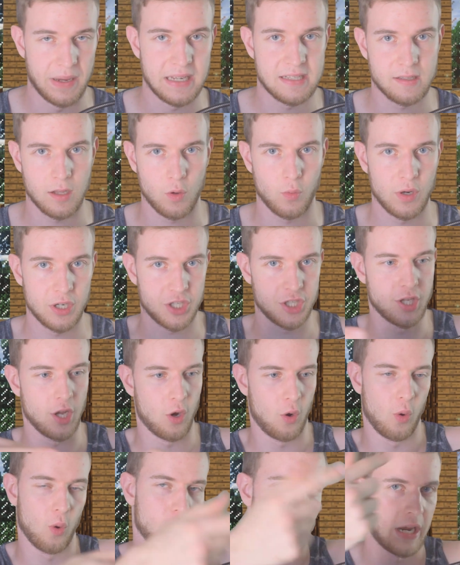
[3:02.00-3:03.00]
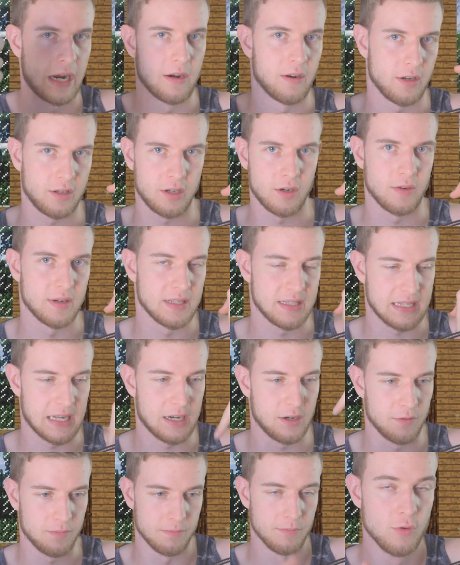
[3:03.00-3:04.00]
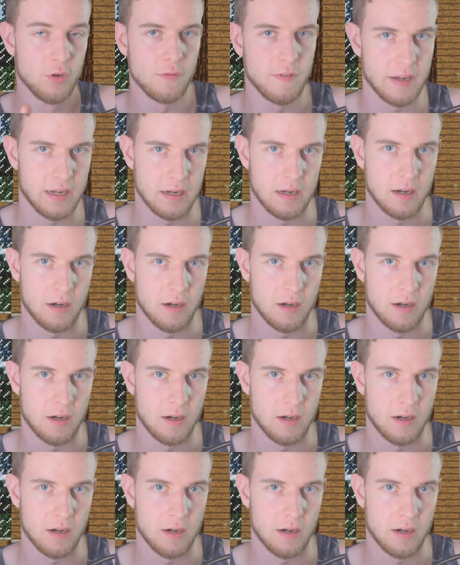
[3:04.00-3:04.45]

based on which the whole character is now moving